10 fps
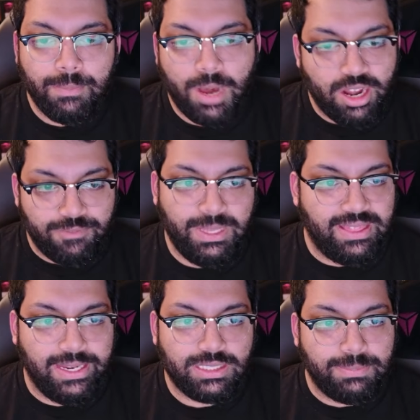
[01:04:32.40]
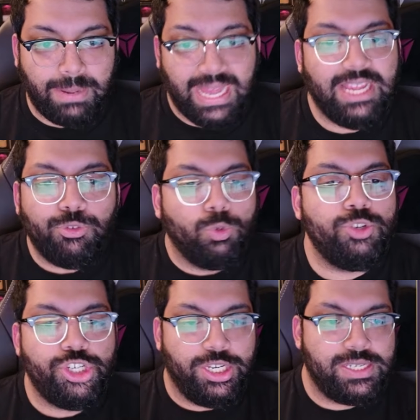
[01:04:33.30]
Part of me thinks players will
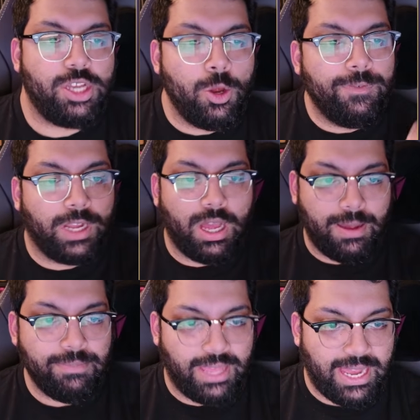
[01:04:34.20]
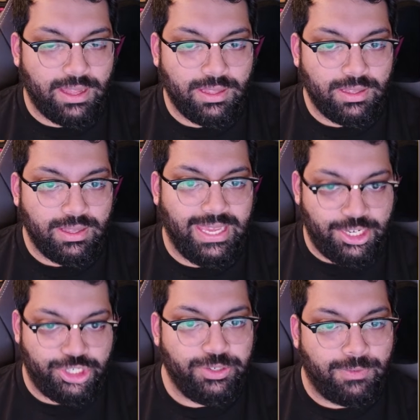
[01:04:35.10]
just overcome that
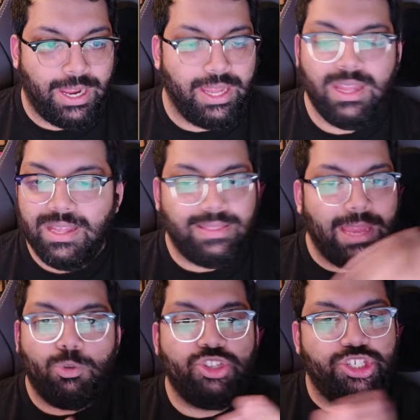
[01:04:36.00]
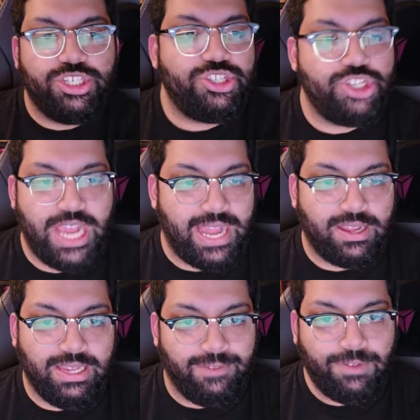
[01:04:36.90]
issue, right? They will just
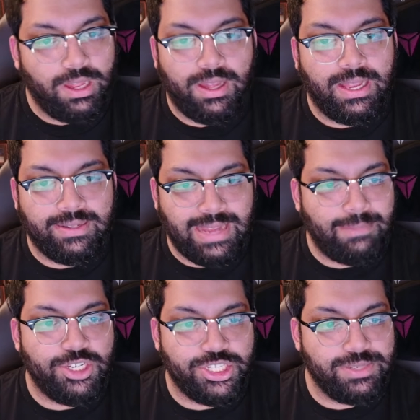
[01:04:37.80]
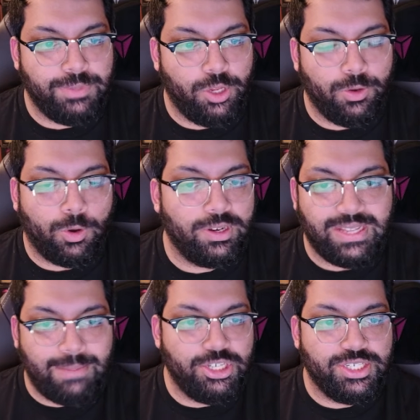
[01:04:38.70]
check if damage is immune or
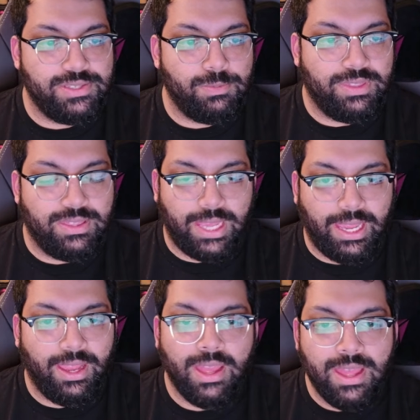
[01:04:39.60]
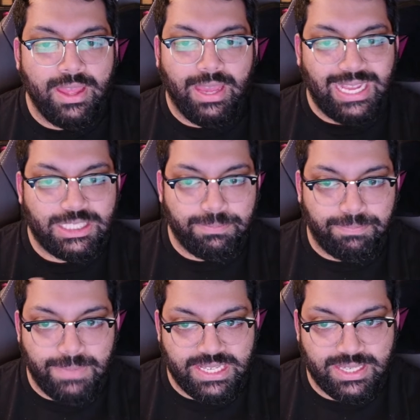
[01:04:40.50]
damage is thingy.
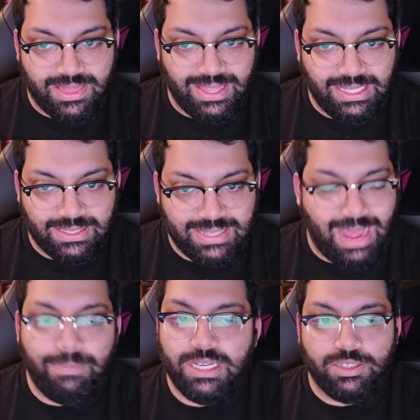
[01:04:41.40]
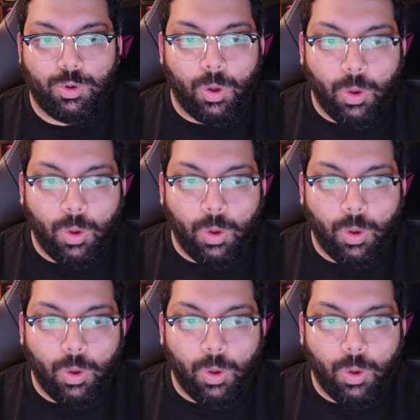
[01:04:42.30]
It's a thing that's happened in